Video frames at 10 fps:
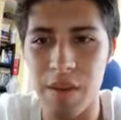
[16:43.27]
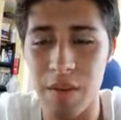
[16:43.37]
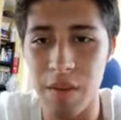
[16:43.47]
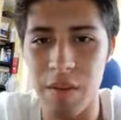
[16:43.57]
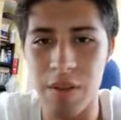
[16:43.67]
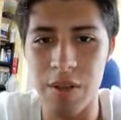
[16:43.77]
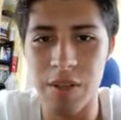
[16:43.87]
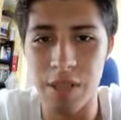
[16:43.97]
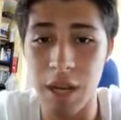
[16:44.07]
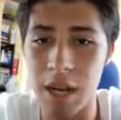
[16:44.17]

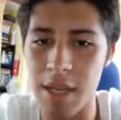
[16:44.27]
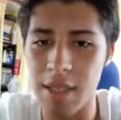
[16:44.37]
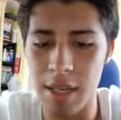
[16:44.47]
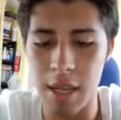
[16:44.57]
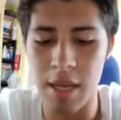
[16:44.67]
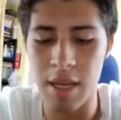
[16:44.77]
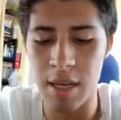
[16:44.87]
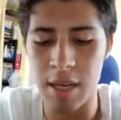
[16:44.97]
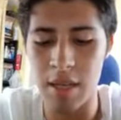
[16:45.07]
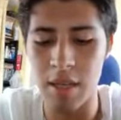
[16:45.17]
First Class,
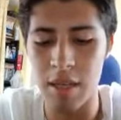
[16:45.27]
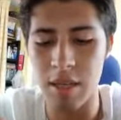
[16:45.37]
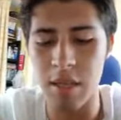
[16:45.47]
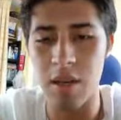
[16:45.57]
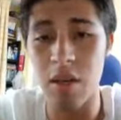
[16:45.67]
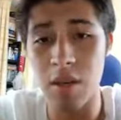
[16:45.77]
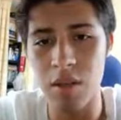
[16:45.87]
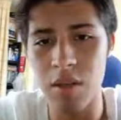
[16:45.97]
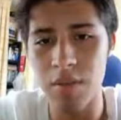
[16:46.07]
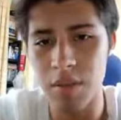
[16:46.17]
and
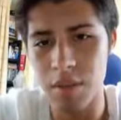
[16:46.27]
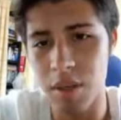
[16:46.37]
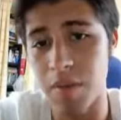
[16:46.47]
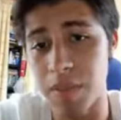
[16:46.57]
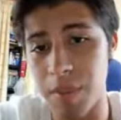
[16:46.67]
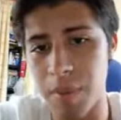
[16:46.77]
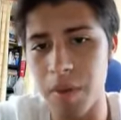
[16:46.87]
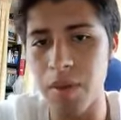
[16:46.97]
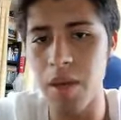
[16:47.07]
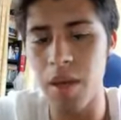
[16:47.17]
Uncle of
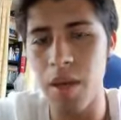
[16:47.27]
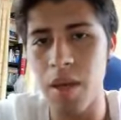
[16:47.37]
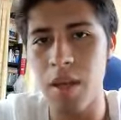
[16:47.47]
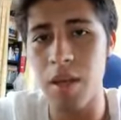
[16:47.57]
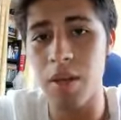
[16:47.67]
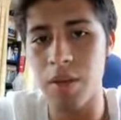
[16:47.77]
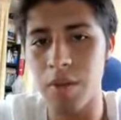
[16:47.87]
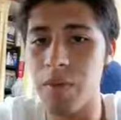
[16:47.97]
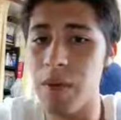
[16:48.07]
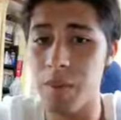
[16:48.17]
Cipo. There are
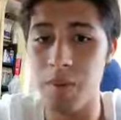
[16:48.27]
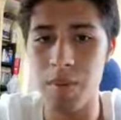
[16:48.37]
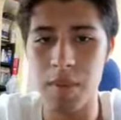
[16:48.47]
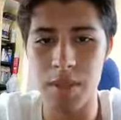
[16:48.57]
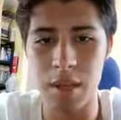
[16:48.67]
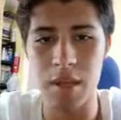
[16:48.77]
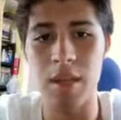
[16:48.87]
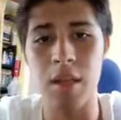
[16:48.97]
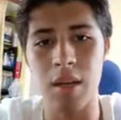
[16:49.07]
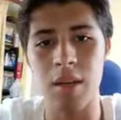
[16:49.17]
two great movies that
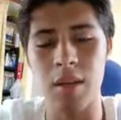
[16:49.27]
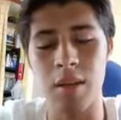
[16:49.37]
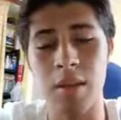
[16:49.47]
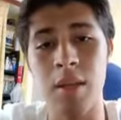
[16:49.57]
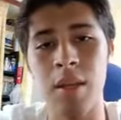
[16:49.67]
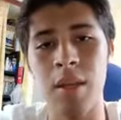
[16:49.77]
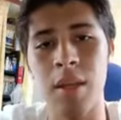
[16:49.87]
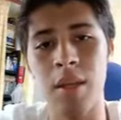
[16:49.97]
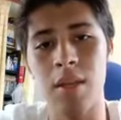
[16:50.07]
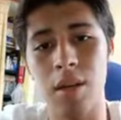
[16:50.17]

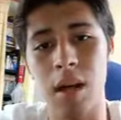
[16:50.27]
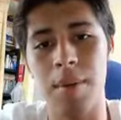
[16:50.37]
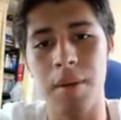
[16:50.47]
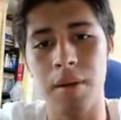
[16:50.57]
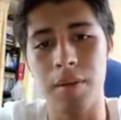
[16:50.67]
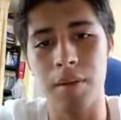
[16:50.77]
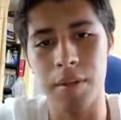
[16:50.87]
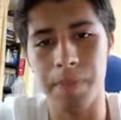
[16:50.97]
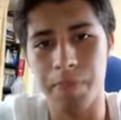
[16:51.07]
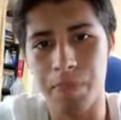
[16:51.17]
they talk about
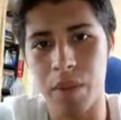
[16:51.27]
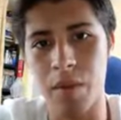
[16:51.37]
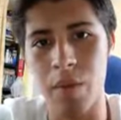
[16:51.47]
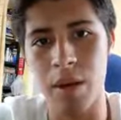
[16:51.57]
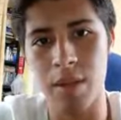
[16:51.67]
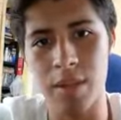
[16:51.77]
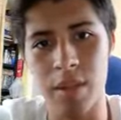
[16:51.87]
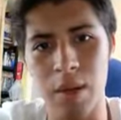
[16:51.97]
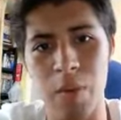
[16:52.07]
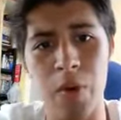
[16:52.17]
what is
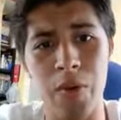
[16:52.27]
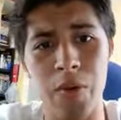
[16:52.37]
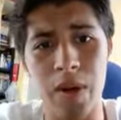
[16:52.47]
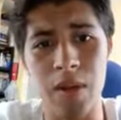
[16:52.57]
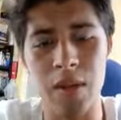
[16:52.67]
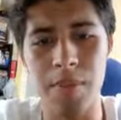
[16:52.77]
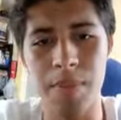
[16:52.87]
the World War.